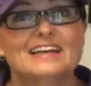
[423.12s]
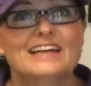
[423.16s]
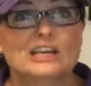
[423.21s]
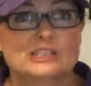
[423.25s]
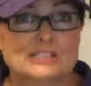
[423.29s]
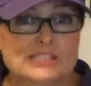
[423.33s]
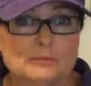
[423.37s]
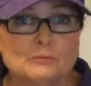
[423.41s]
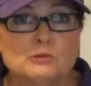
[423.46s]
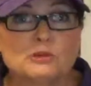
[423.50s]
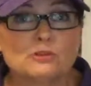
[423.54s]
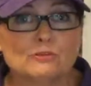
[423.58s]

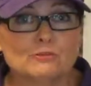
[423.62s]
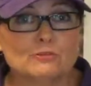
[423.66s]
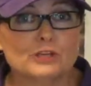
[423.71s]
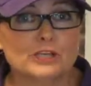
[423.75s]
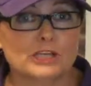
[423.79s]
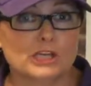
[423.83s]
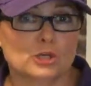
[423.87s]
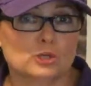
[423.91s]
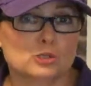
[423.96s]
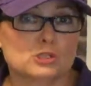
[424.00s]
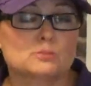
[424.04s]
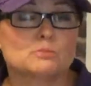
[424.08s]
Now some of the
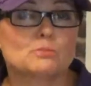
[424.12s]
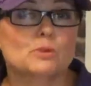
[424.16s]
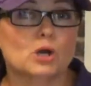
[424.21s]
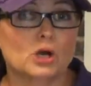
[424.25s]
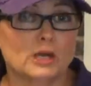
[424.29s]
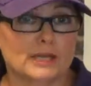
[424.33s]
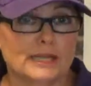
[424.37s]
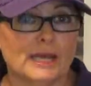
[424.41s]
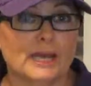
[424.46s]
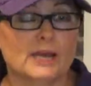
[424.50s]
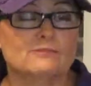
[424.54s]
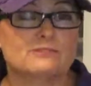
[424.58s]
videos
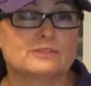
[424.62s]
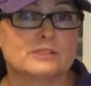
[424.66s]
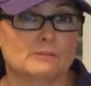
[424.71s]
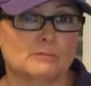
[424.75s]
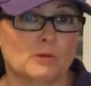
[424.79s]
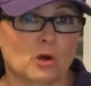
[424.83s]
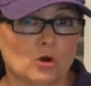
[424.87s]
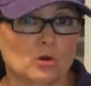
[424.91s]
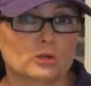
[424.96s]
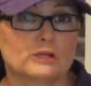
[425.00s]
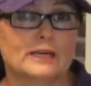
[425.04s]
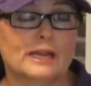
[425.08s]
might have
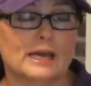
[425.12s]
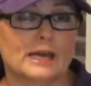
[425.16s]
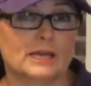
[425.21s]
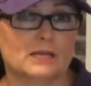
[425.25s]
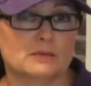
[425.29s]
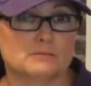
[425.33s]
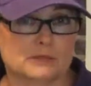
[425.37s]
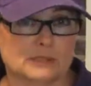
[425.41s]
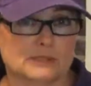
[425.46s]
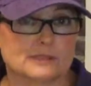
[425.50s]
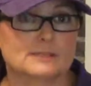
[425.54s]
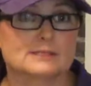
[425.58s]
some odd
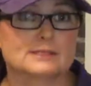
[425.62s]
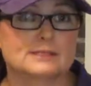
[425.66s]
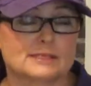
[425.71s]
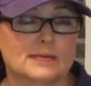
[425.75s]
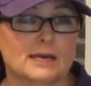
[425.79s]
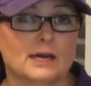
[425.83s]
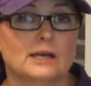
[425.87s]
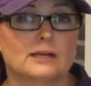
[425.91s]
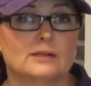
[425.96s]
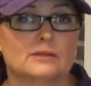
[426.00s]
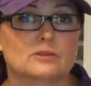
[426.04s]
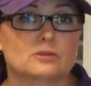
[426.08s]
names at the
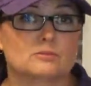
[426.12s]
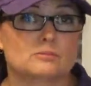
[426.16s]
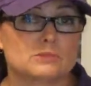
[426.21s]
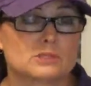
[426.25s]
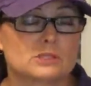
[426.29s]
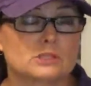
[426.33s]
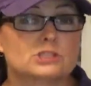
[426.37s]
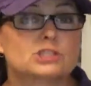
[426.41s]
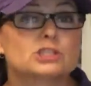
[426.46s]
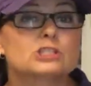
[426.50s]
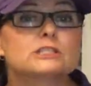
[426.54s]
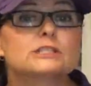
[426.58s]
start of them,
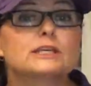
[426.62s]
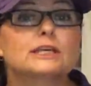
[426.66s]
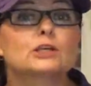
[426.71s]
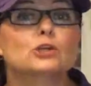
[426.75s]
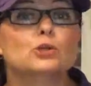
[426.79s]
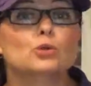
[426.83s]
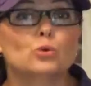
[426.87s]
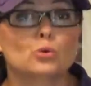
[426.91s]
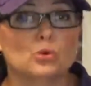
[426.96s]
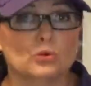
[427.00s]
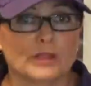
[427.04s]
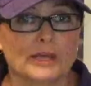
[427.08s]
so just
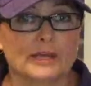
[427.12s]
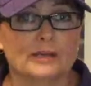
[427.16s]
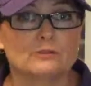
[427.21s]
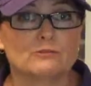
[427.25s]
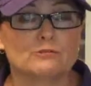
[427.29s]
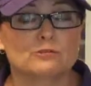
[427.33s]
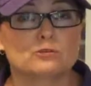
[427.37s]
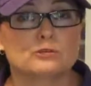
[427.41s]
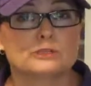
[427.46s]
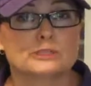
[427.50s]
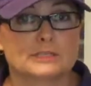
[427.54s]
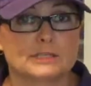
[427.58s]
ignore that
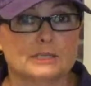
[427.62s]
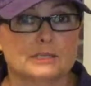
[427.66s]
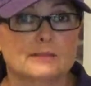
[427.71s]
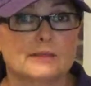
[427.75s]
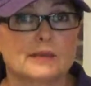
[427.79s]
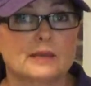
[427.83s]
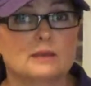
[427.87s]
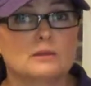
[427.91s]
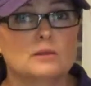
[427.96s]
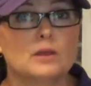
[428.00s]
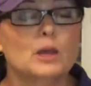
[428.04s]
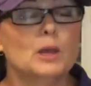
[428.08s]
if you see
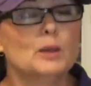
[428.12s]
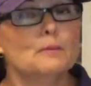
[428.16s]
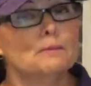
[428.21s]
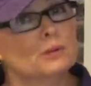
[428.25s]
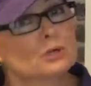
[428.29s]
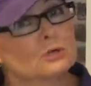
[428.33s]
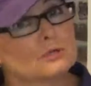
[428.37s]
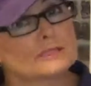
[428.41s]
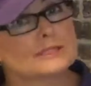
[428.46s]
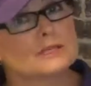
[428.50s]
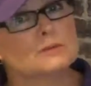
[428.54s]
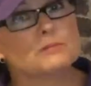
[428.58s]
that,
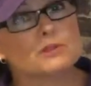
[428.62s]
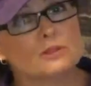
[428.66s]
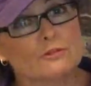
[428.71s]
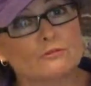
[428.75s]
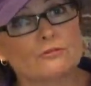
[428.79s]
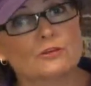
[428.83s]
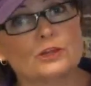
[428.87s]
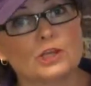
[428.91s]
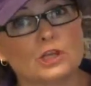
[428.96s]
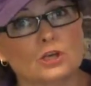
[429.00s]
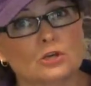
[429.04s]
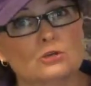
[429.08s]
because some of
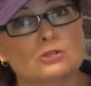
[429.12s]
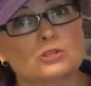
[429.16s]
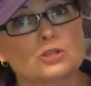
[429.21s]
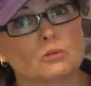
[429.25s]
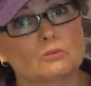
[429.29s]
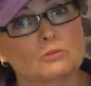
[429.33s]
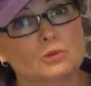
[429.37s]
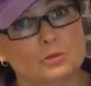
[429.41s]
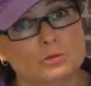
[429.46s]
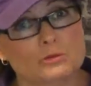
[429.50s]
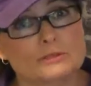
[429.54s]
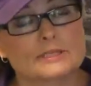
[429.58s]
the videos
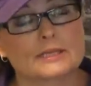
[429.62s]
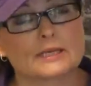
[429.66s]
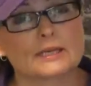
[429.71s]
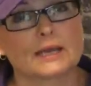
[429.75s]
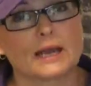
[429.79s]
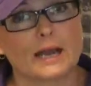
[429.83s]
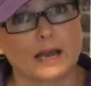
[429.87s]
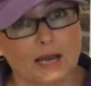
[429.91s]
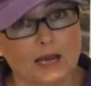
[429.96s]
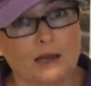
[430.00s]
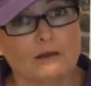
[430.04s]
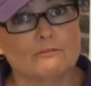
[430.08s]
I'm
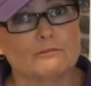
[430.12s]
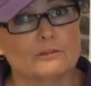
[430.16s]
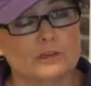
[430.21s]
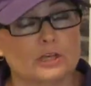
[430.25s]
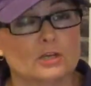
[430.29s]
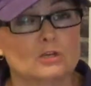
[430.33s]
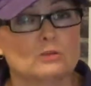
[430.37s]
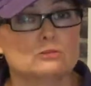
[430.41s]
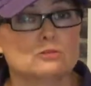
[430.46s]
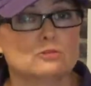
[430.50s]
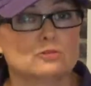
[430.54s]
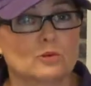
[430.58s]
using are
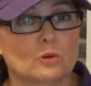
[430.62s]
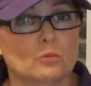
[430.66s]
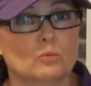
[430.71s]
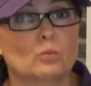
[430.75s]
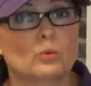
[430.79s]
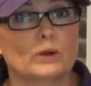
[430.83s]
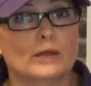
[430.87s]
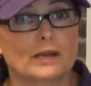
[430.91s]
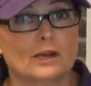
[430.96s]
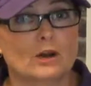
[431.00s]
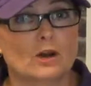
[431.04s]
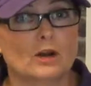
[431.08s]
videos
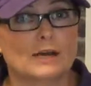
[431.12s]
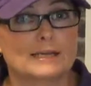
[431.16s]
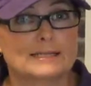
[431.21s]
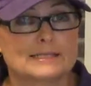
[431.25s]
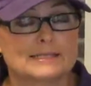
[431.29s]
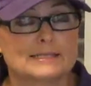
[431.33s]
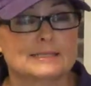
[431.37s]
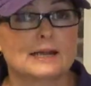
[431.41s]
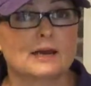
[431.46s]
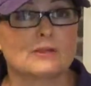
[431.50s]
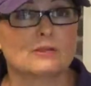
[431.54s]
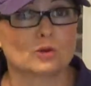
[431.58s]
from when I
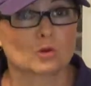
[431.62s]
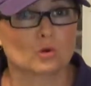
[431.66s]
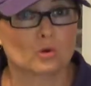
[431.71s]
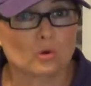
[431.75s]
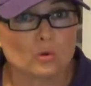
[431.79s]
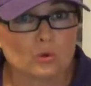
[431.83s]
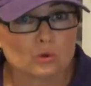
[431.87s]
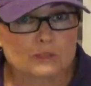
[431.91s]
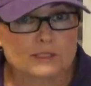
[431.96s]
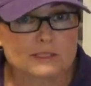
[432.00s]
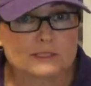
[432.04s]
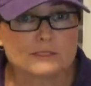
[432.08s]
did other
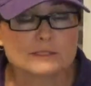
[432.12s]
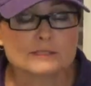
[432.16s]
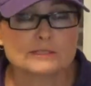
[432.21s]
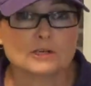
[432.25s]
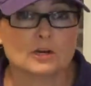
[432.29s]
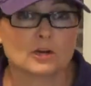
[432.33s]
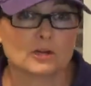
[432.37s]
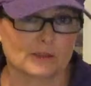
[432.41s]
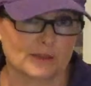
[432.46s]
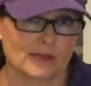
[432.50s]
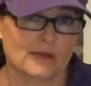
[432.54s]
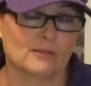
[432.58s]
courses,
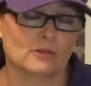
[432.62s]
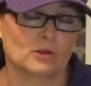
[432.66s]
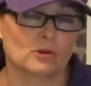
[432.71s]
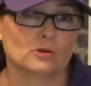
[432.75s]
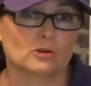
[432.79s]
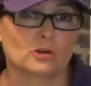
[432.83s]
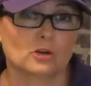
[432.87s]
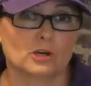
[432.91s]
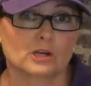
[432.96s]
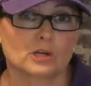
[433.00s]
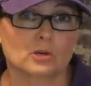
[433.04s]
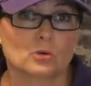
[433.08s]
other
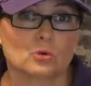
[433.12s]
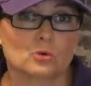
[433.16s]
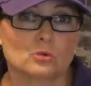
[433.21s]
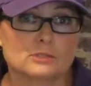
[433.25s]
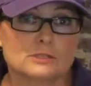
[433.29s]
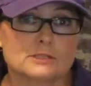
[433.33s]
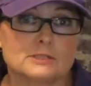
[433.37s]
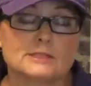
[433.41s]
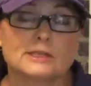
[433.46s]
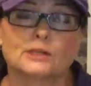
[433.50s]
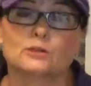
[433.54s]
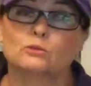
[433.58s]
online
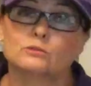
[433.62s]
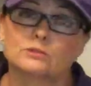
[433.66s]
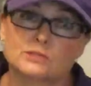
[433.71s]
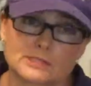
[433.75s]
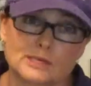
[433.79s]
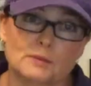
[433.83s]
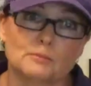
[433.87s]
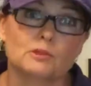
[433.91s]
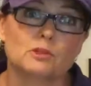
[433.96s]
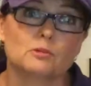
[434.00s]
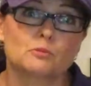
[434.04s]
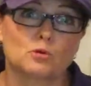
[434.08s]
courses, and
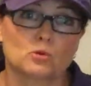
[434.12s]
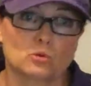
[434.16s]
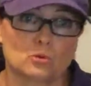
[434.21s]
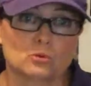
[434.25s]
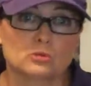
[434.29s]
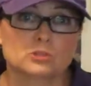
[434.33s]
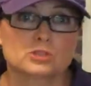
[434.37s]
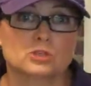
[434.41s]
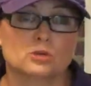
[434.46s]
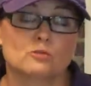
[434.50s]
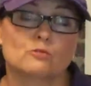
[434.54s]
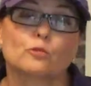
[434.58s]
some of them are
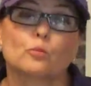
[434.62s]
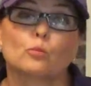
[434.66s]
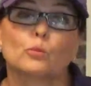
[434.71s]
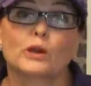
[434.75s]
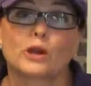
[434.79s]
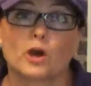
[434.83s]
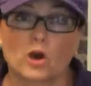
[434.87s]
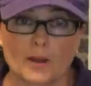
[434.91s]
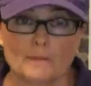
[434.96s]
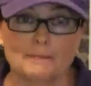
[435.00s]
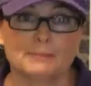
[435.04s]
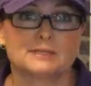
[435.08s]
also from
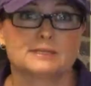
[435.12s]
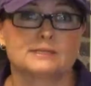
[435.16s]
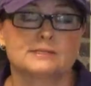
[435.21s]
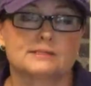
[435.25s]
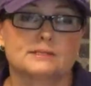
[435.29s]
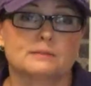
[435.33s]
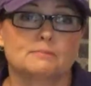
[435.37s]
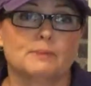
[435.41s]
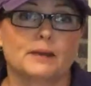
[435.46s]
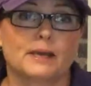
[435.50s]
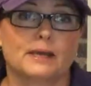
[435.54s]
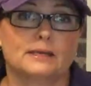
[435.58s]
when I
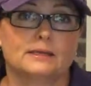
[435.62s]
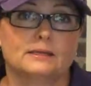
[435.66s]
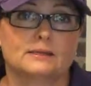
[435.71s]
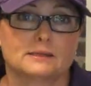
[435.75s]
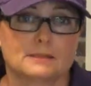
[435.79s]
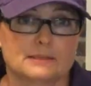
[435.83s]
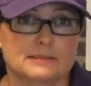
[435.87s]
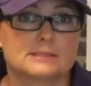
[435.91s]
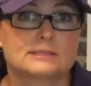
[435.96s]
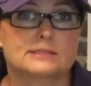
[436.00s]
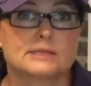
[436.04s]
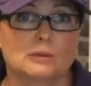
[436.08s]
participated
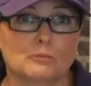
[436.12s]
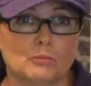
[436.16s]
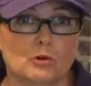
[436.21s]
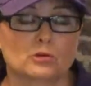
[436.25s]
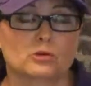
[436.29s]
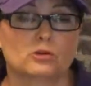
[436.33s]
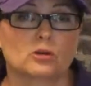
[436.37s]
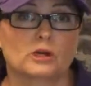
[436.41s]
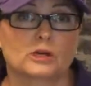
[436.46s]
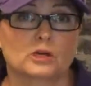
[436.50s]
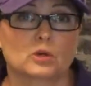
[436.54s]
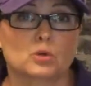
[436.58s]
in some
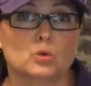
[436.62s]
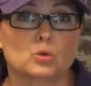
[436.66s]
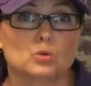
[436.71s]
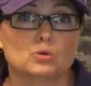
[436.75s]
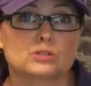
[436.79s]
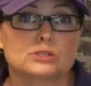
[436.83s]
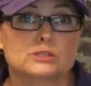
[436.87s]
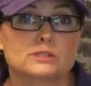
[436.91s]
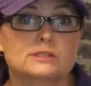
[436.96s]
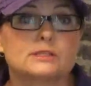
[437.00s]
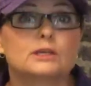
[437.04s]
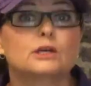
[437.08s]
online
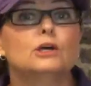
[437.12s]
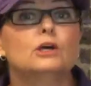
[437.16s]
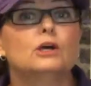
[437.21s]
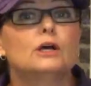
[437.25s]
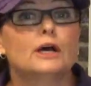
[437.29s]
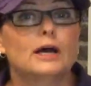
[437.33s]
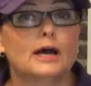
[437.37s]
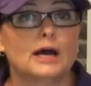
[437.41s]
courses